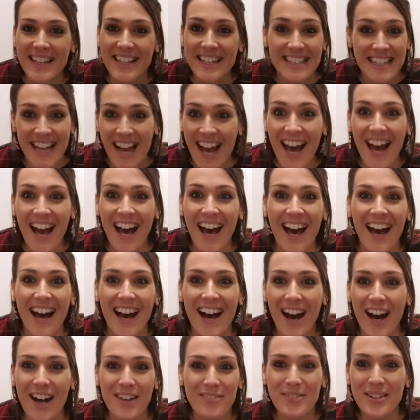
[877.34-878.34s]
yeah,
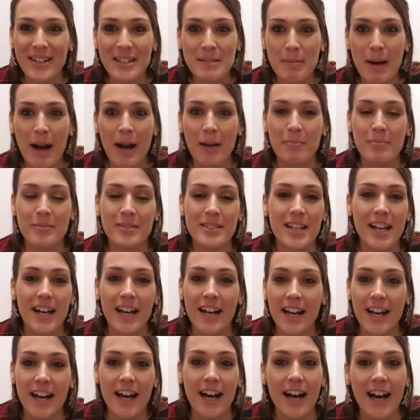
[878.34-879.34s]
I'm really pumped.
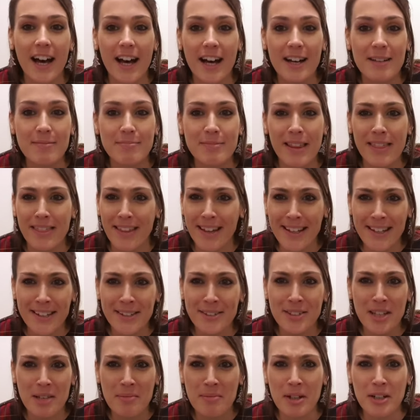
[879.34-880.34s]
Um, thank
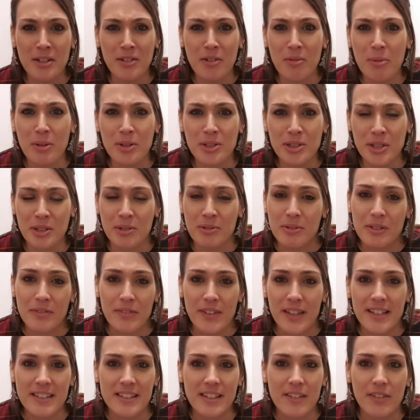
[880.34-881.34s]
you so much for watching all of
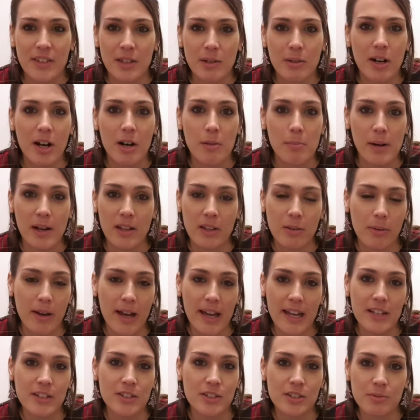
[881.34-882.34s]
this, if you are, by the
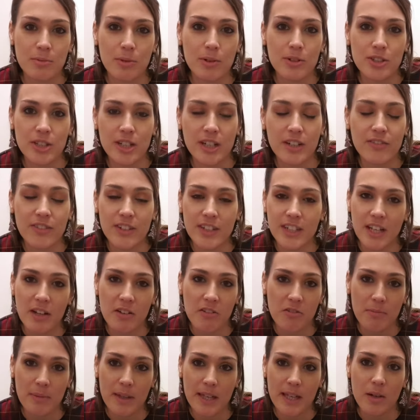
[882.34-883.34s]
way, just watching a video
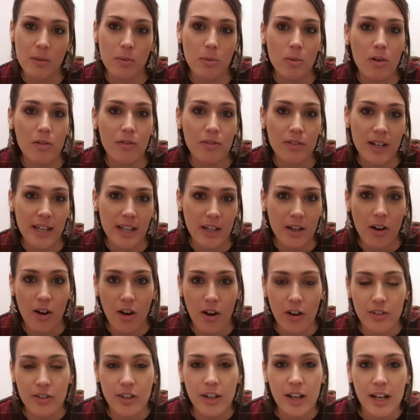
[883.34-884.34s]
of me waffling
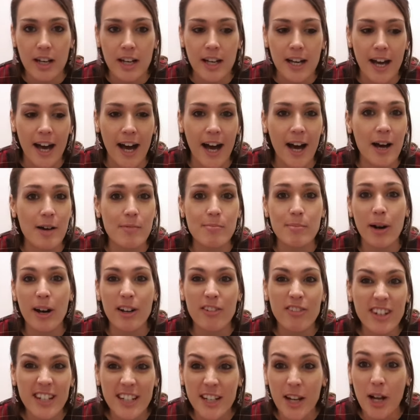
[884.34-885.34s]
on. Um, but I
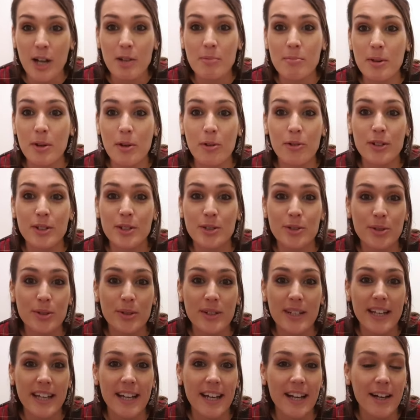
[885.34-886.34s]
really hope you're
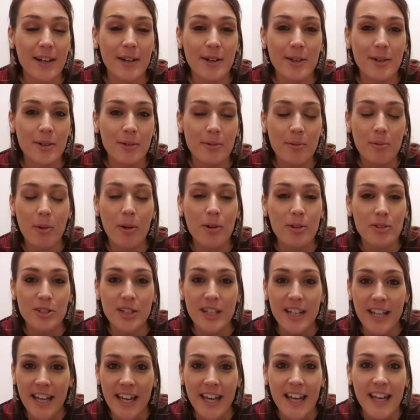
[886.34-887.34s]
enjoying
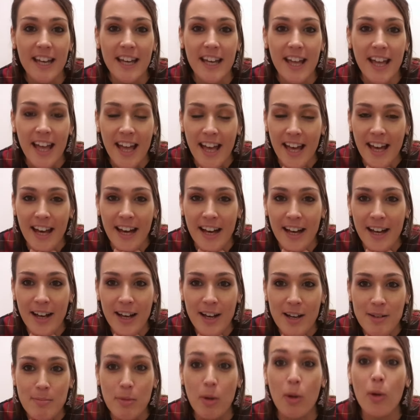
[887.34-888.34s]
watching it
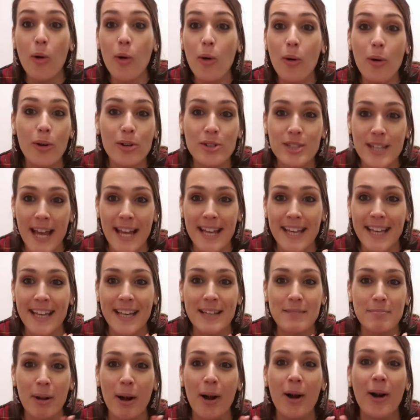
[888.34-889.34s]
um, or
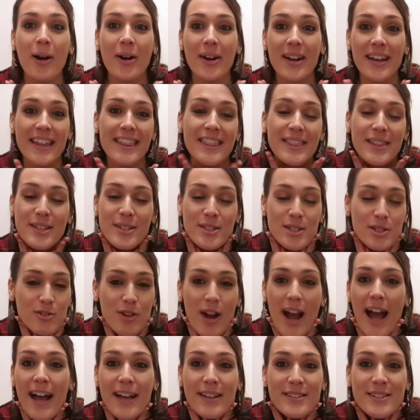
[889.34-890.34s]
taking part in the
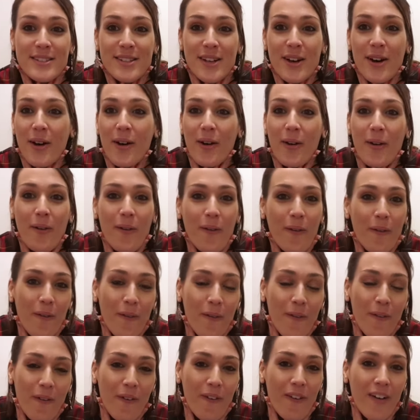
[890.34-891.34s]
stress
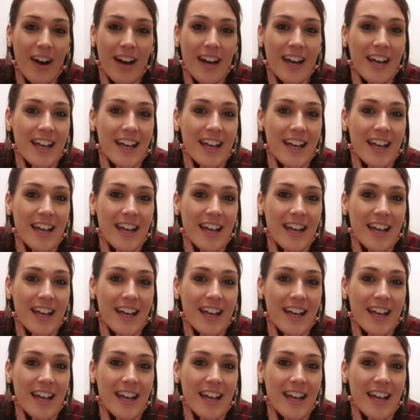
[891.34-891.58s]
or